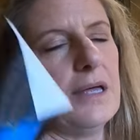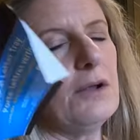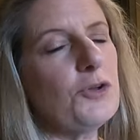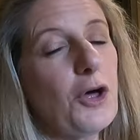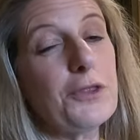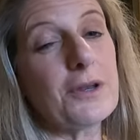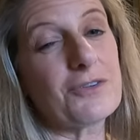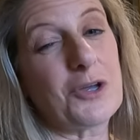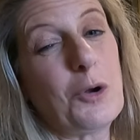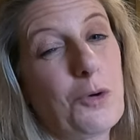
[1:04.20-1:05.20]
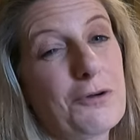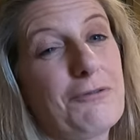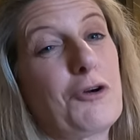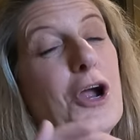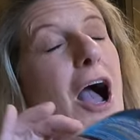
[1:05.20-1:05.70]
I don't know that it's gonna work
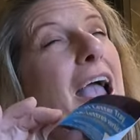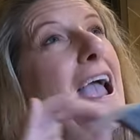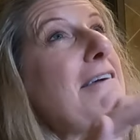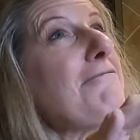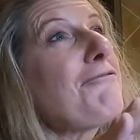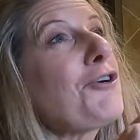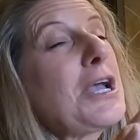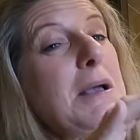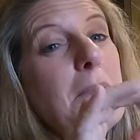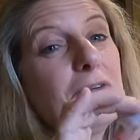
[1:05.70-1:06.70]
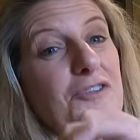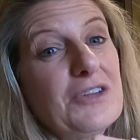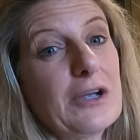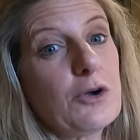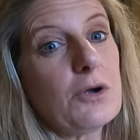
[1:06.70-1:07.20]
for every
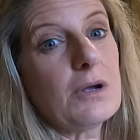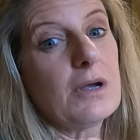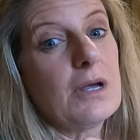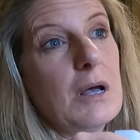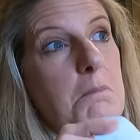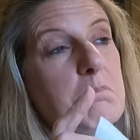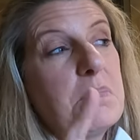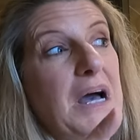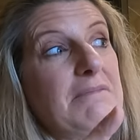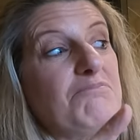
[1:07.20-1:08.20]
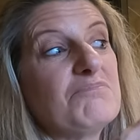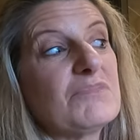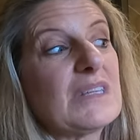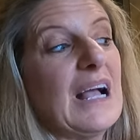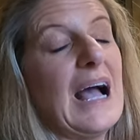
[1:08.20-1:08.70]
sticker, but
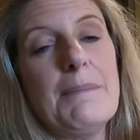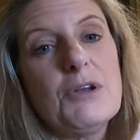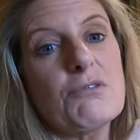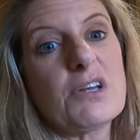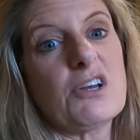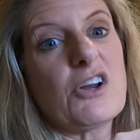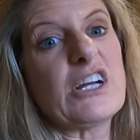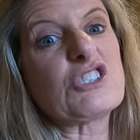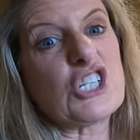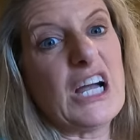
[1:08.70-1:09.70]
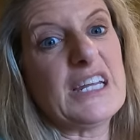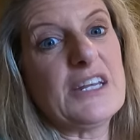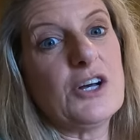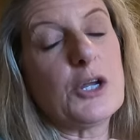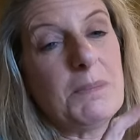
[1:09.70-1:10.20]
I've been running around trying
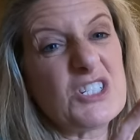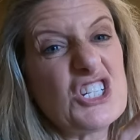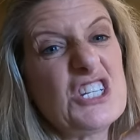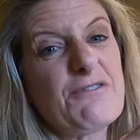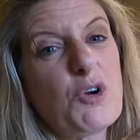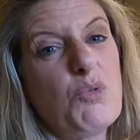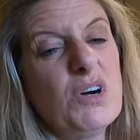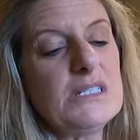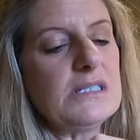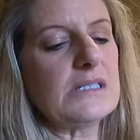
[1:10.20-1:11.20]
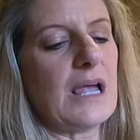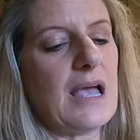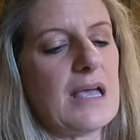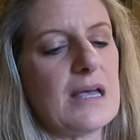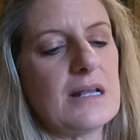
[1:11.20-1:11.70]
it on a bunch of different ones
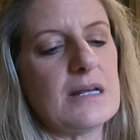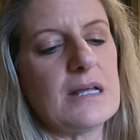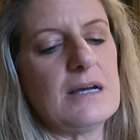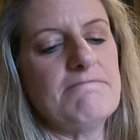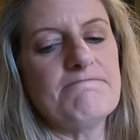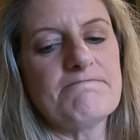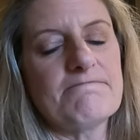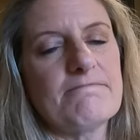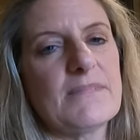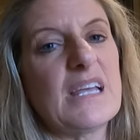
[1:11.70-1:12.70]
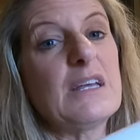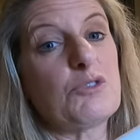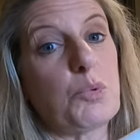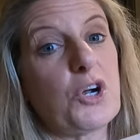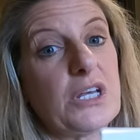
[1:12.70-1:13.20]
and
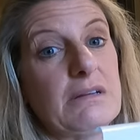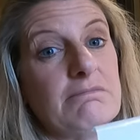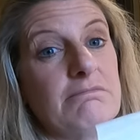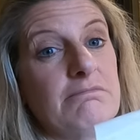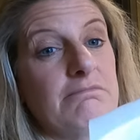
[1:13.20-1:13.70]
it's working.